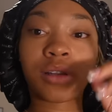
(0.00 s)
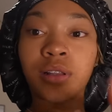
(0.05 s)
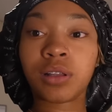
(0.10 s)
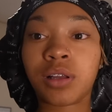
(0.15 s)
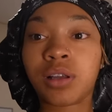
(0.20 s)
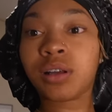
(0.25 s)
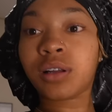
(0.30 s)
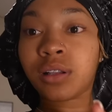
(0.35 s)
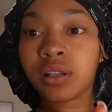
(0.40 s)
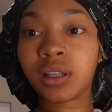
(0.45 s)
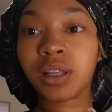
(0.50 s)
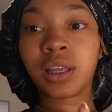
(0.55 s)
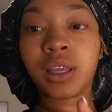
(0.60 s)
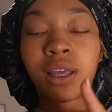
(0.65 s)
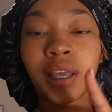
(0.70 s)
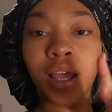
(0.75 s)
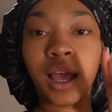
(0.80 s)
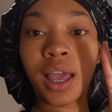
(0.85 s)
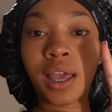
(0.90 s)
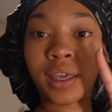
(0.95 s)

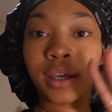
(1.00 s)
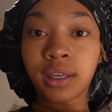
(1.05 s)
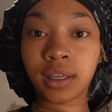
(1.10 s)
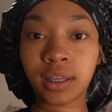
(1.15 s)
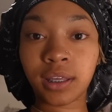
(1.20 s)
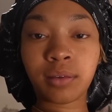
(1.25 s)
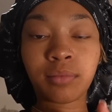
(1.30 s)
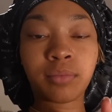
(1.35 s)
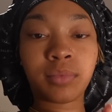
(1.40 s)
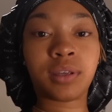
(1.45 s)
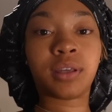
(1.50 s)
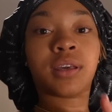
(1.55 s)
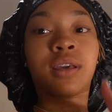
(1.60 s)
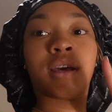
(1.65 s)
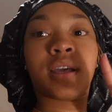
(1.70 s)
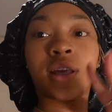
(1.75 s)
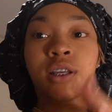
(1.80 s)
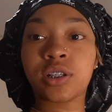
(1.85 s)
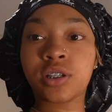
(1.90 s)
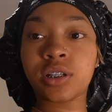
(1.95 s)
luckily I keep me
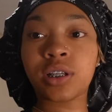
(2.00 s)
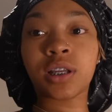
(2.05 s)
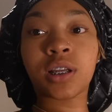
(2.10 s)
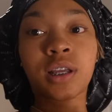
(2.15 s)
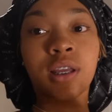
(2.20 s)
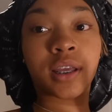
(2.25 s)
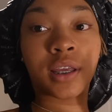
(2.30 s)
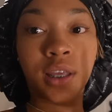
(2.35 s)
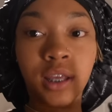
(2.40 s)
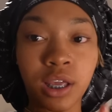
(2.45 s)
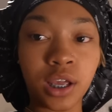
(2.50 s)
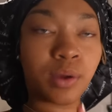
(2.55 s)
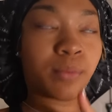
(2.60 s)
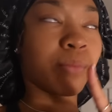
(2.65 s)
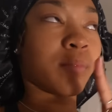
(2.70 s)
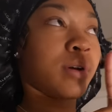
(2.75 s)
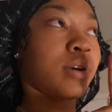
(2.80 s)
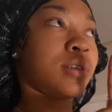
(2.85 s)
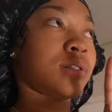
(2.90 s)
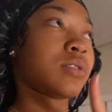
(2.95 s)
an extra
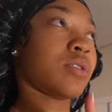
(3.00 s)
camera,